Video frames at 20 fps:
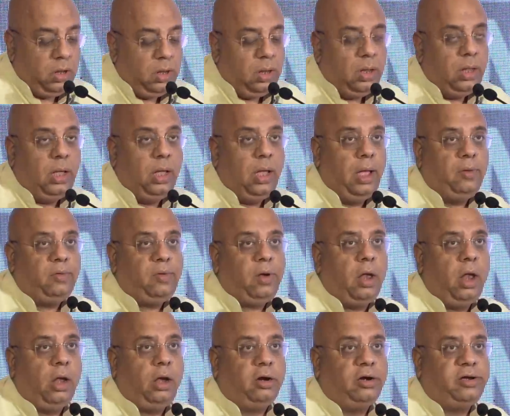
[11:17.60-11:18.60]
Uh,
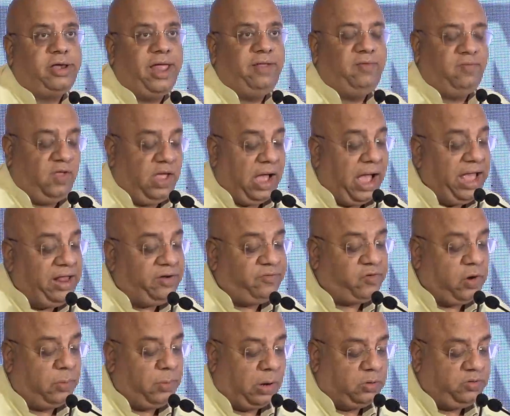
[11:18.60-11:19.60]
a lot of times we hire
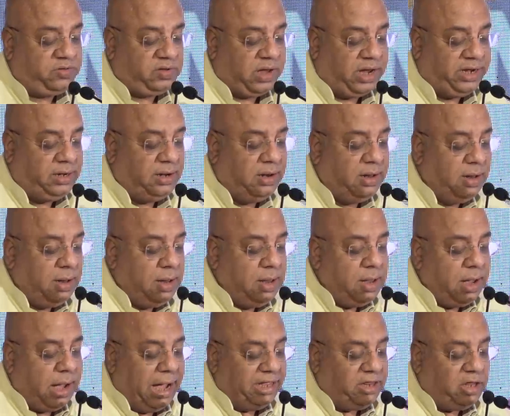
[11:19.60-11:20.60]
from outside.
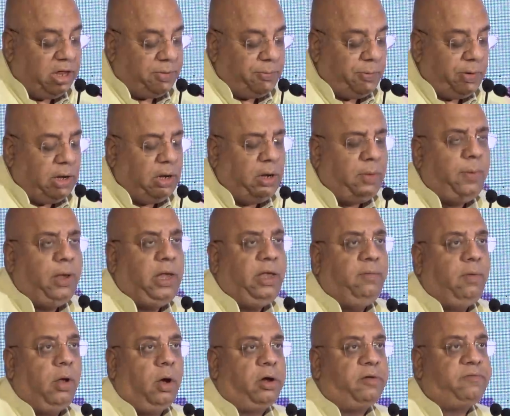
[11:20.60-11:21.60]
I genuinely
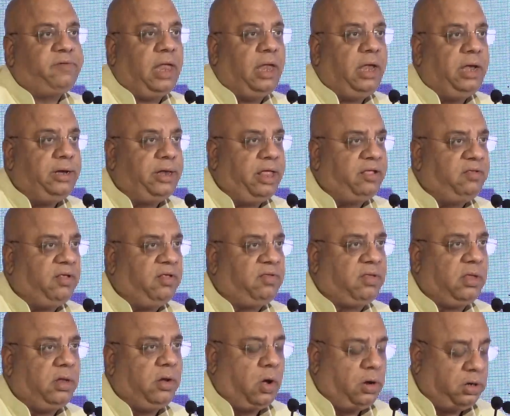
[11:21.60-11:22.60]
believe a lot of talent exists
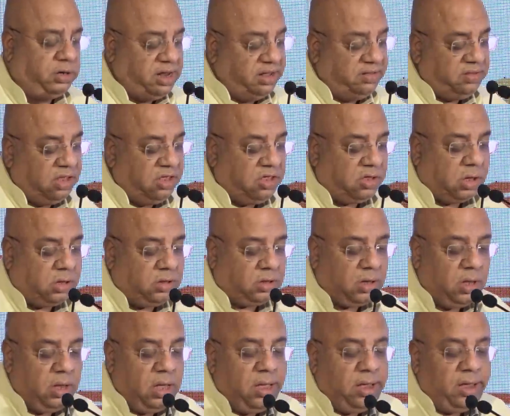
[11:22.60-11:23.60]
in organizations.
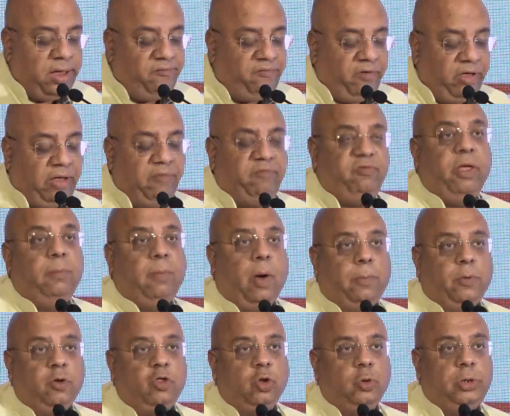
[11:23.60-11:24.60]
If we give them
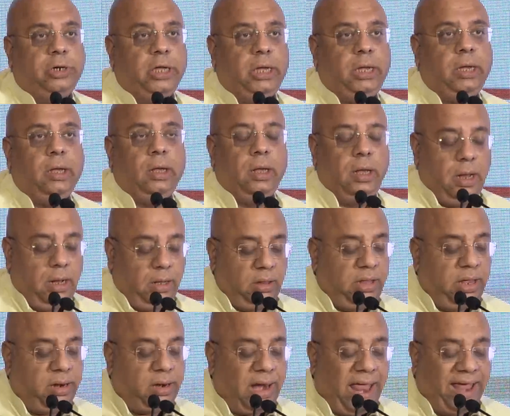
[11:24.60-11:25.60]
opportunity,
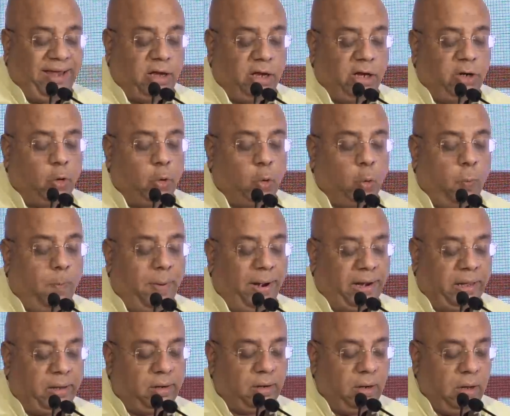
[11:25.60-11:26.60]
they're likely to do
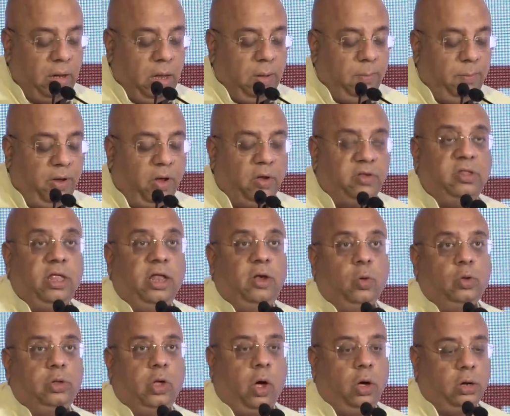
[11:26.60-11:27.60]
better because they
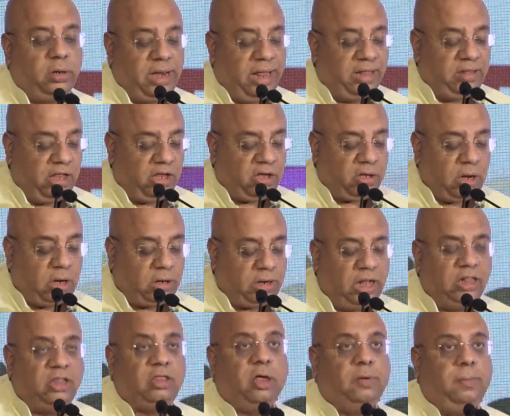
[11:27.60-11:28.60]
know the organizational
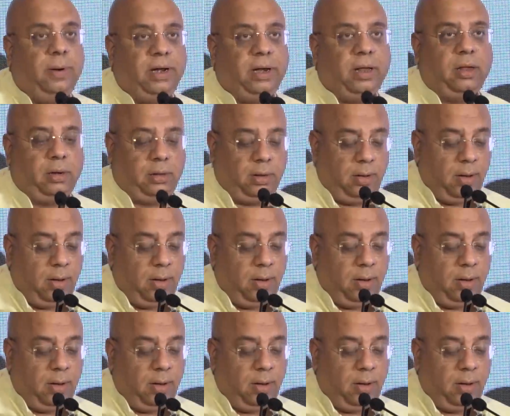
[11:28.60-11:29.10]
culture better.